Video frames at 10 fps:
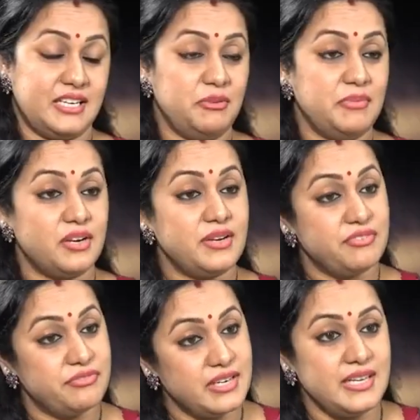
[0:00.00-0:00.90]
TV media
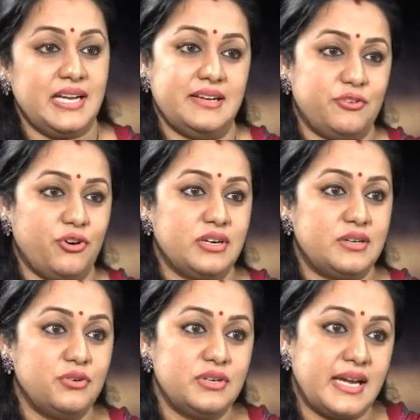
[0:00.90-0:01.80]
definitely I have got
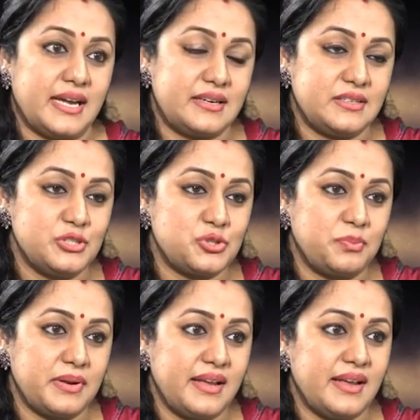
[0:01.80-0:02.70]
good characters
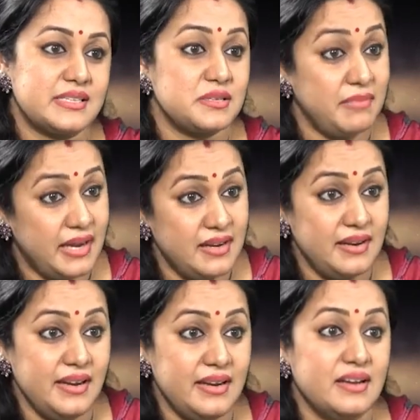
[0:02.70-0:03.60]
to play as a main
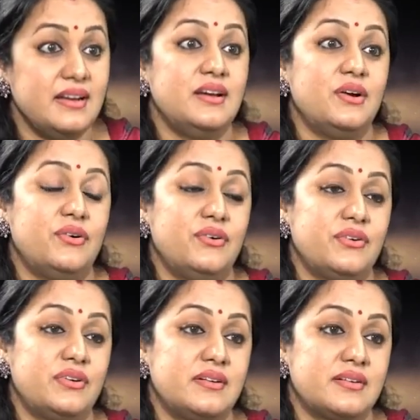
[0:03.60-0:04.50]
lead
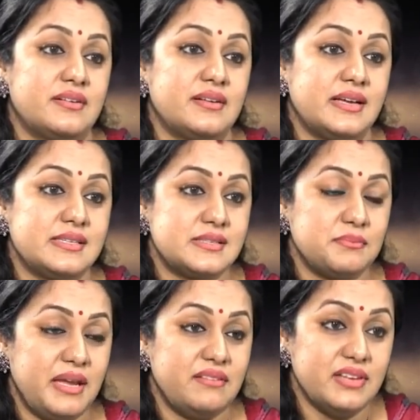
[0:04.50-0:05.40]
or as
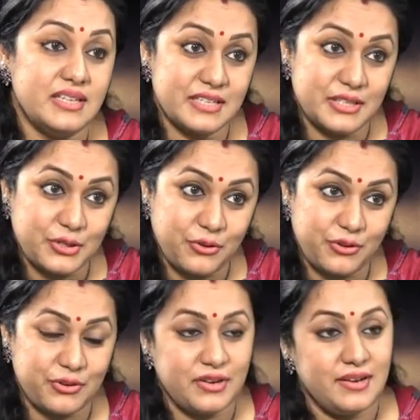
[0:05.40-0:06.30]
the main villain, or